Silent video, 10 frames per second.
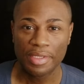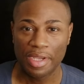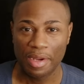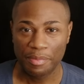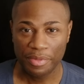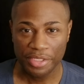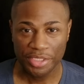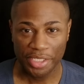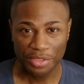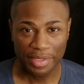I
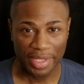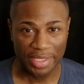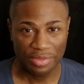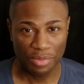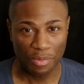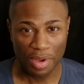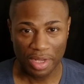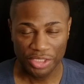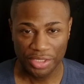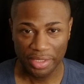appreciate you guys for
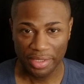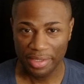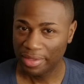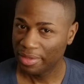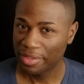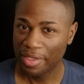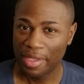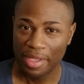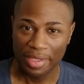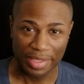watching,
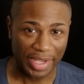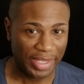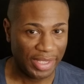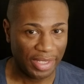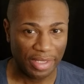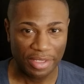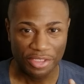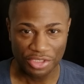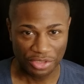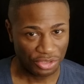liking,
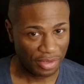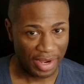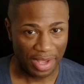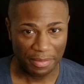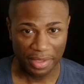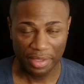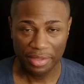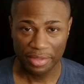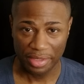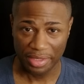
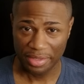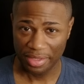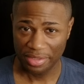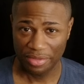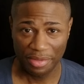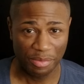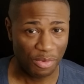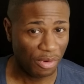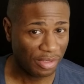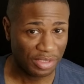subscribing. These things are
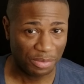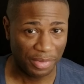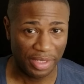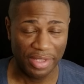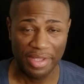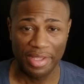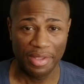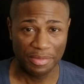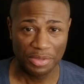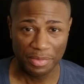important to me. It
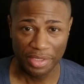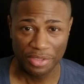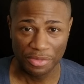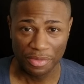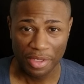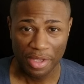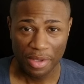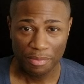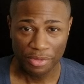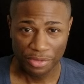helps me to
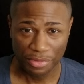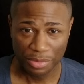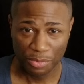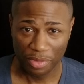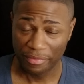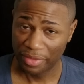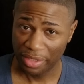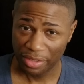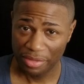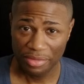produce more
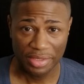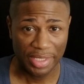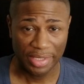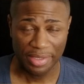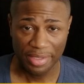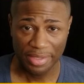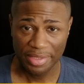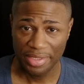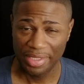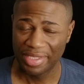videos like
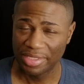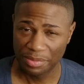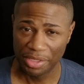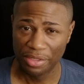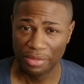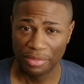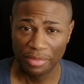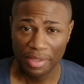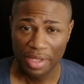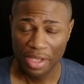this. It lets me know
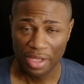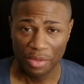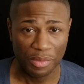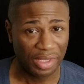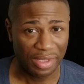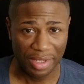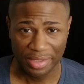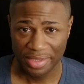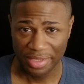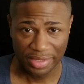what
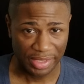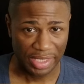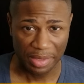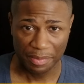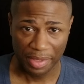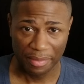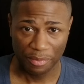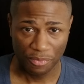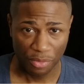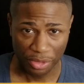content to keep up
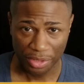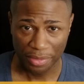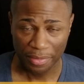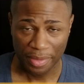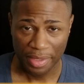for you.